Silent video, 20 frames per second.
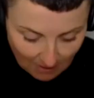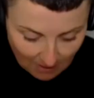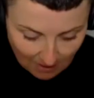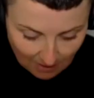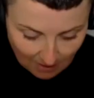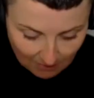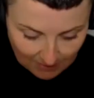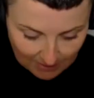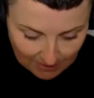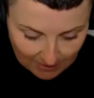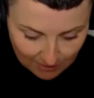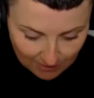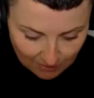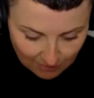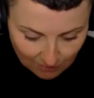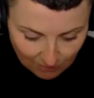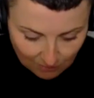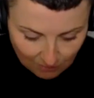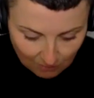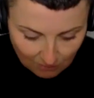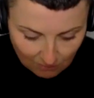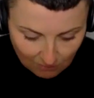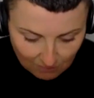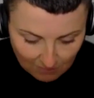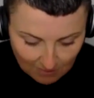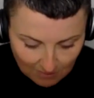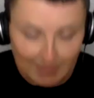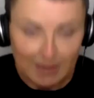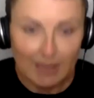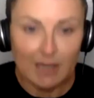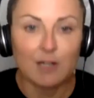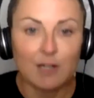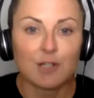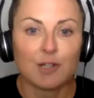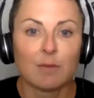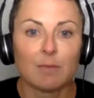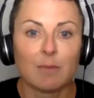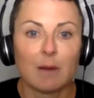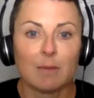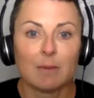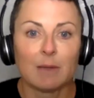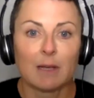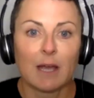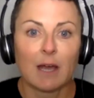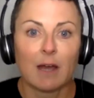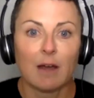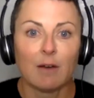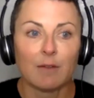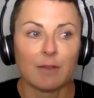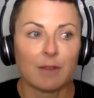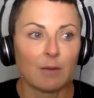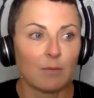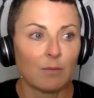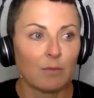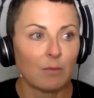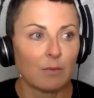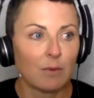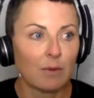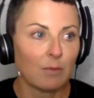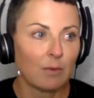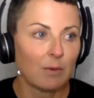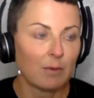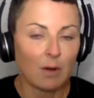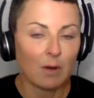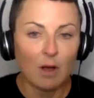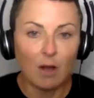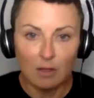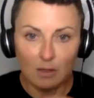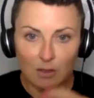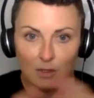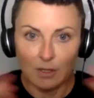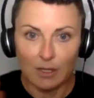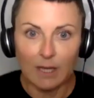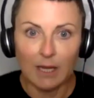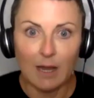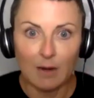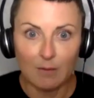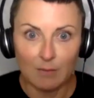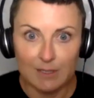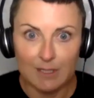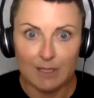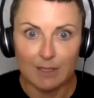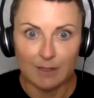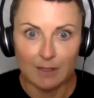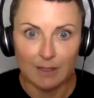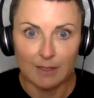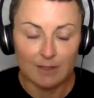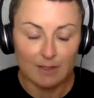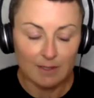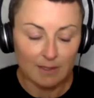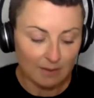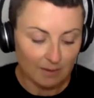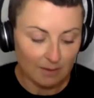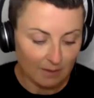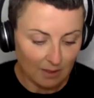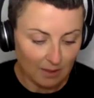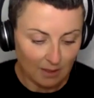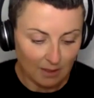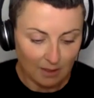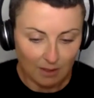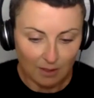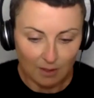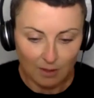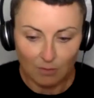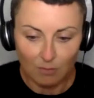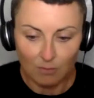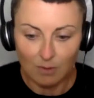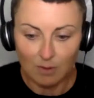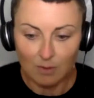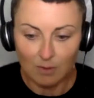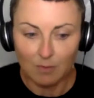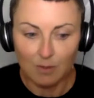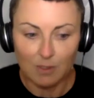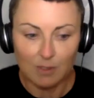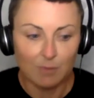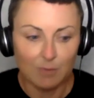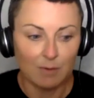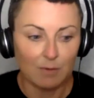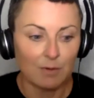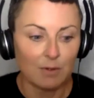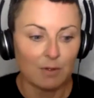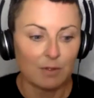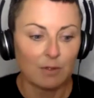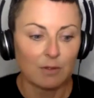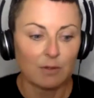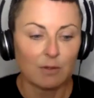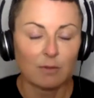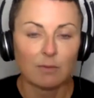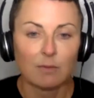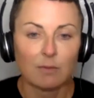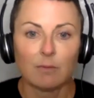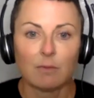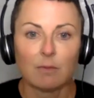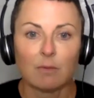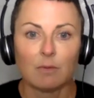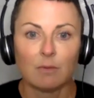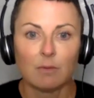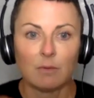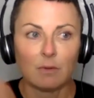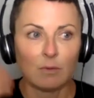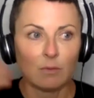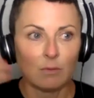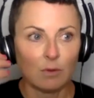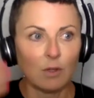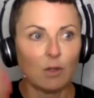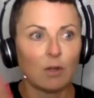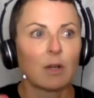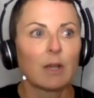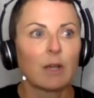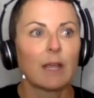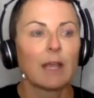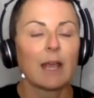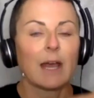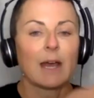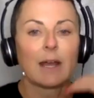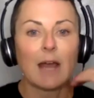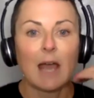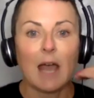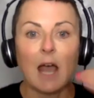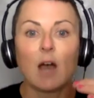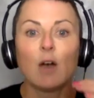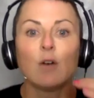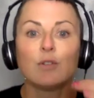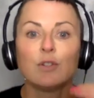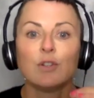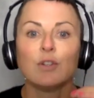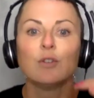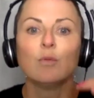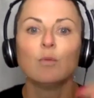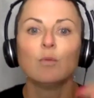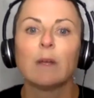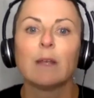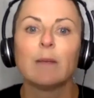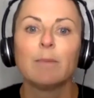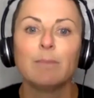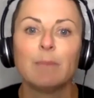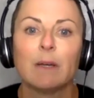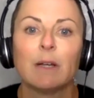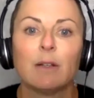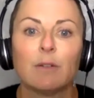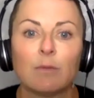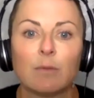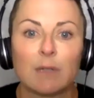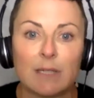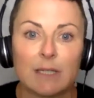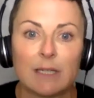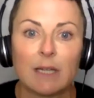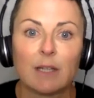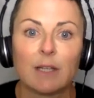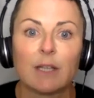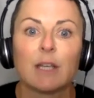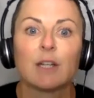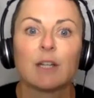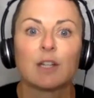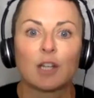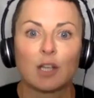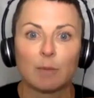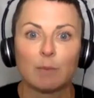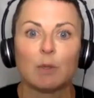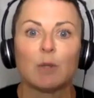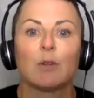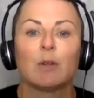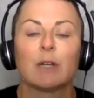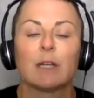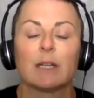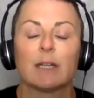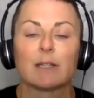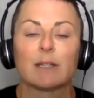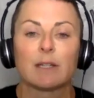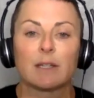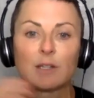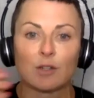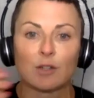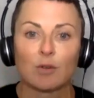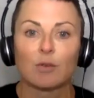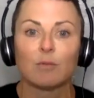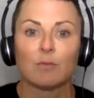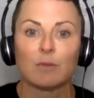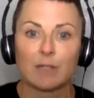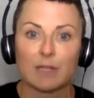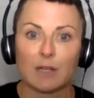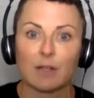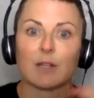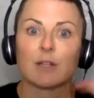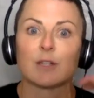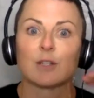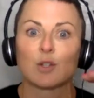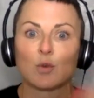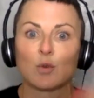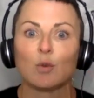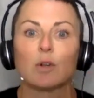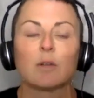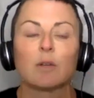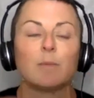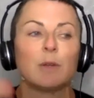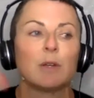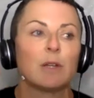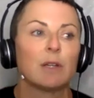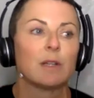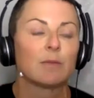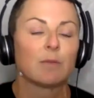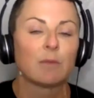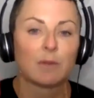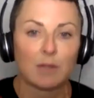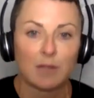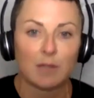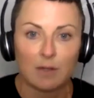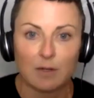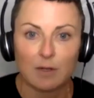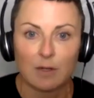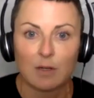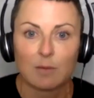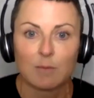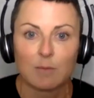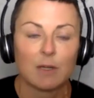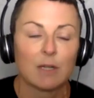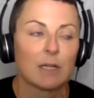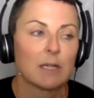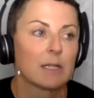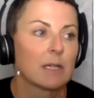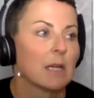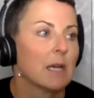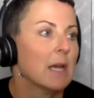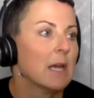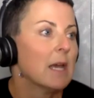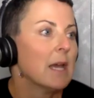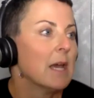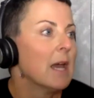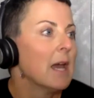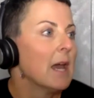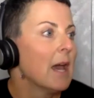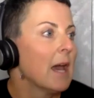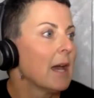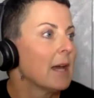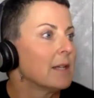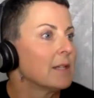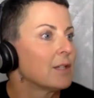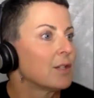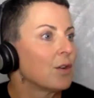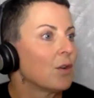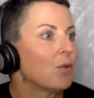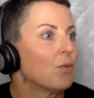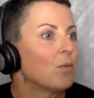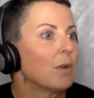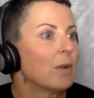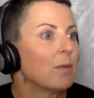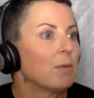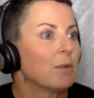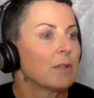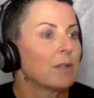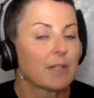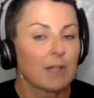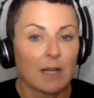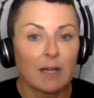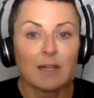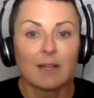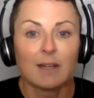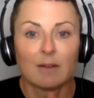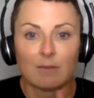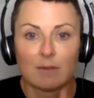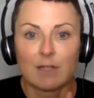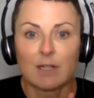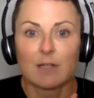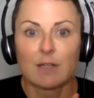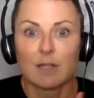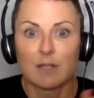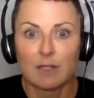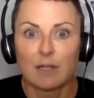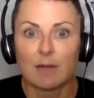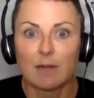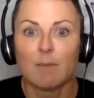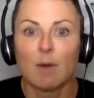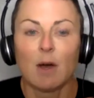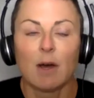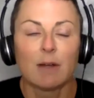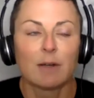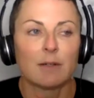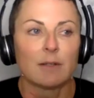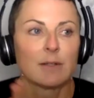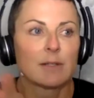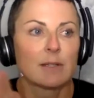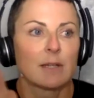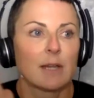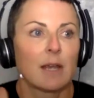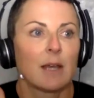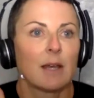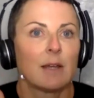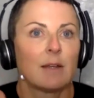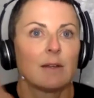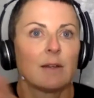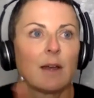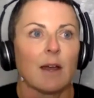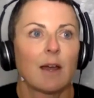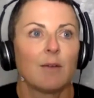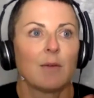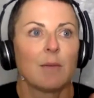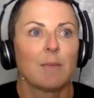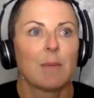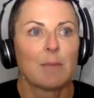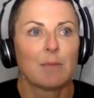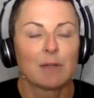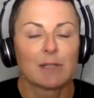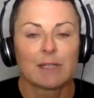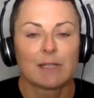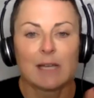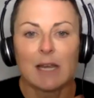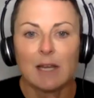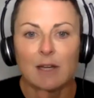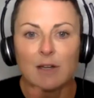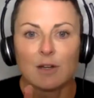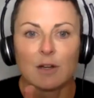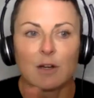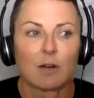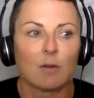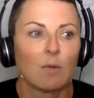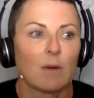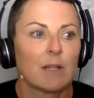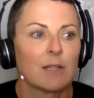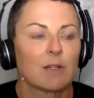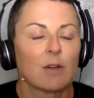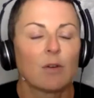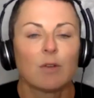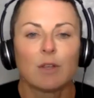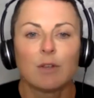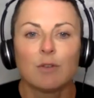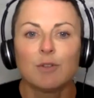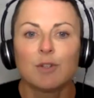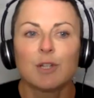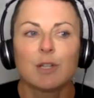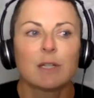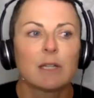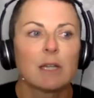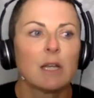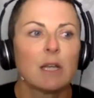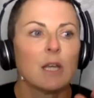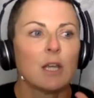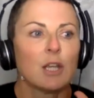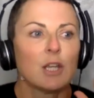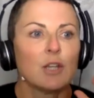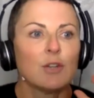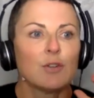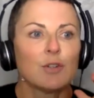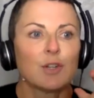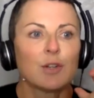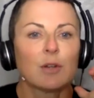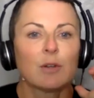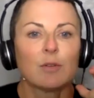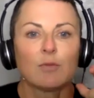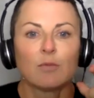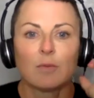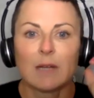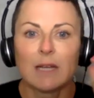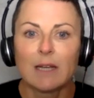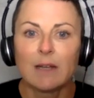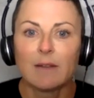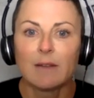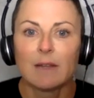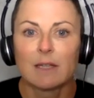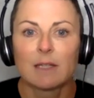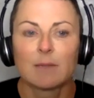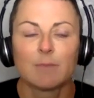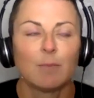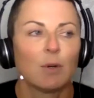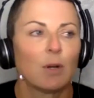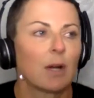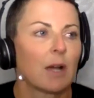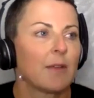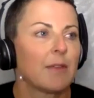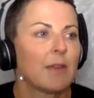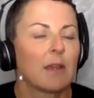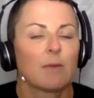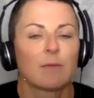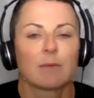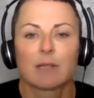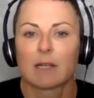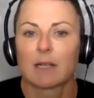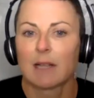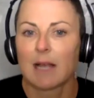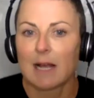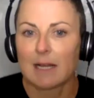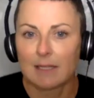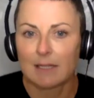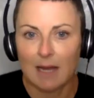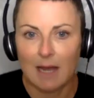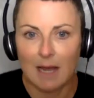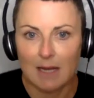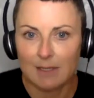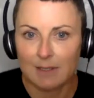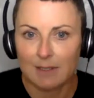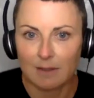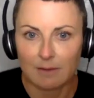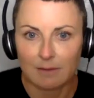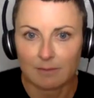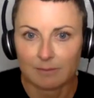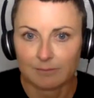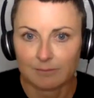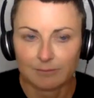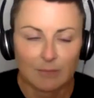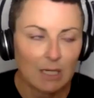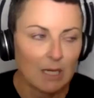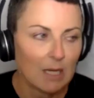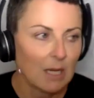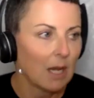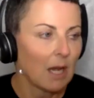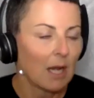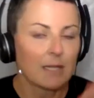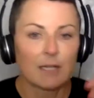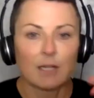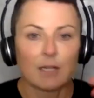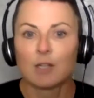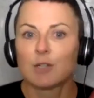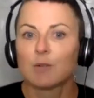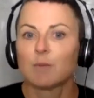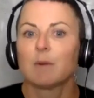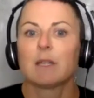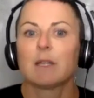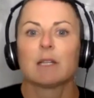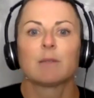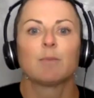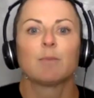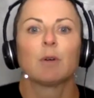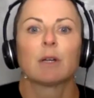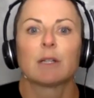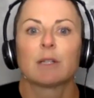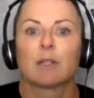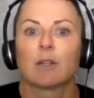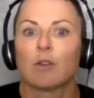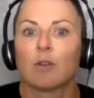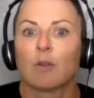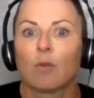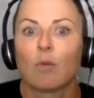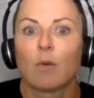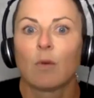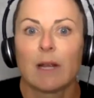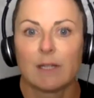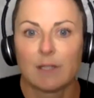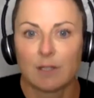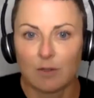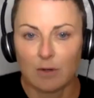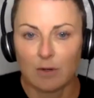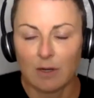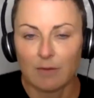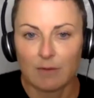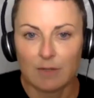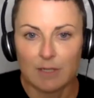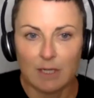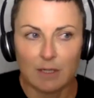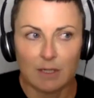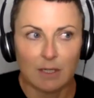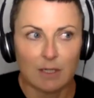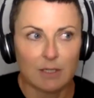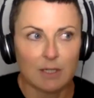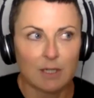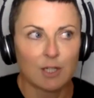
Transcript: I went to my manager in public health, and we were all looking at resilience, because we were looking at how do we build resilient communities, resilient school communities, resilient communities. And so we were studying resiliency models. And I remember saying to her once, oh, you should read this book. I think it was The Glass Castle. I said, you should read this book. It's a great story of resilience.